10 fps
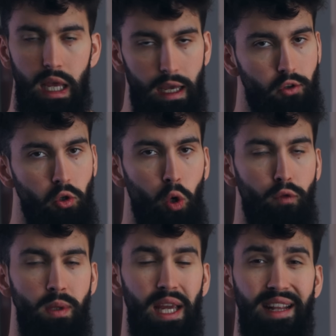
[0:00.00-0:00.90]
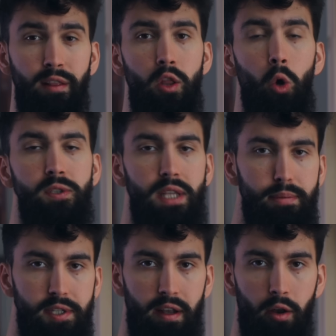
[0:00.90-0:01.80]
If you go from getting no
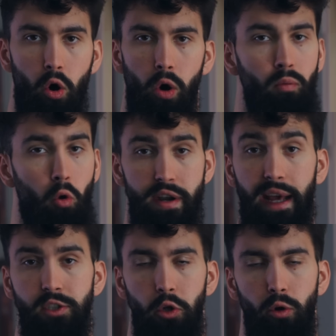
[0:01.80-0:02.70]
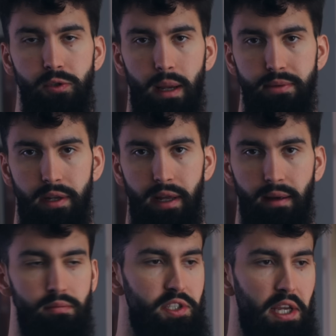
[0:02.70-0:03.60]
steps in at all, or next to no steps a
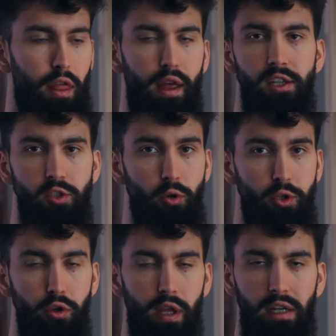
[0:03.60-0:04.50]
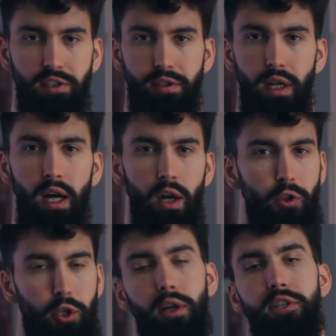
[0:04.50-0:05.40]
day, say 1,000 or 2,000,
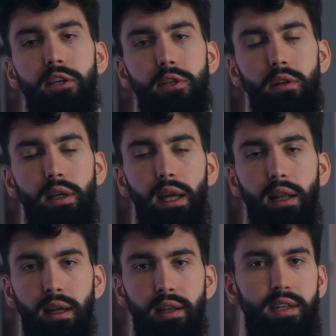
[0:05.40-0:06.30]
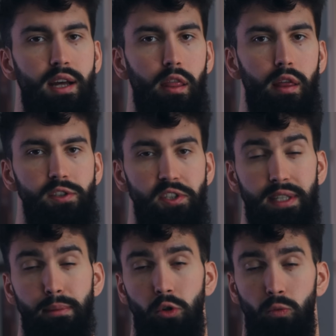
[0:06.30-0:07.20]
to consistently getting in 10,000
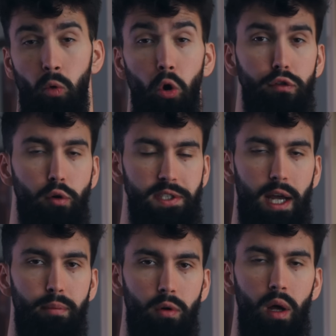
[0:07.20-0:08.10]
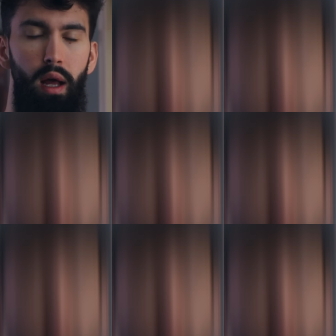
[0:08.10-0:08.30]
steps or more, for example,